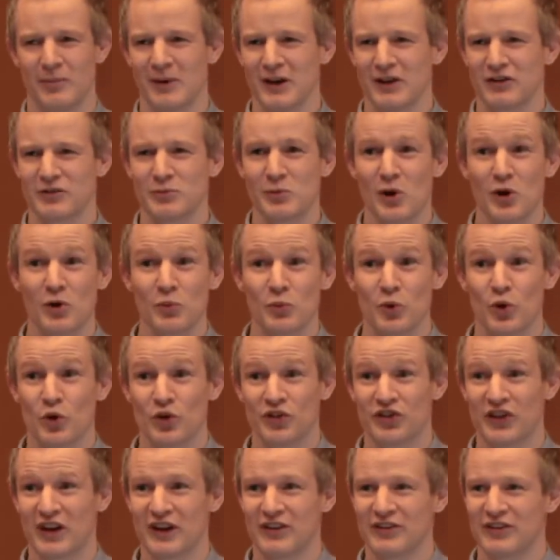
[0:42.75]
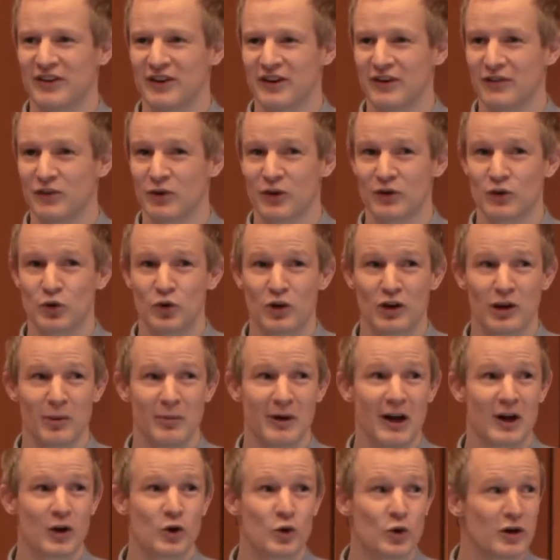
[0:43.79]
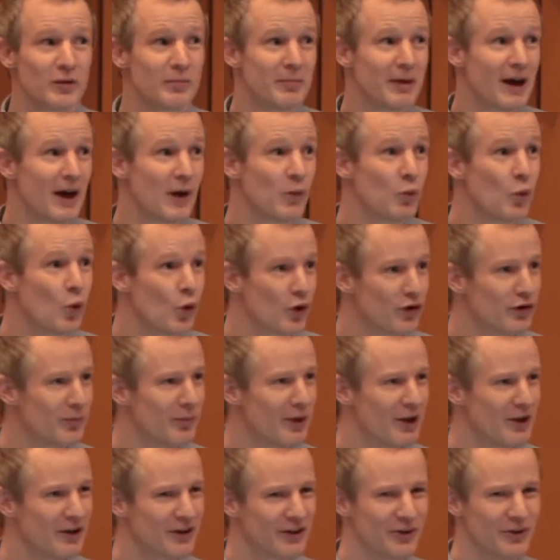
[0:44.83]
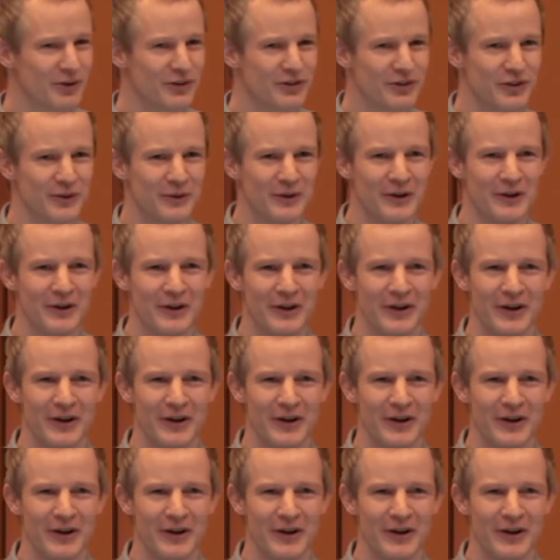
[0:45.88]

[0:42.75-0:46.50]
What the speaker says: it makes no more sense than if we're talking about good and bad water molecules.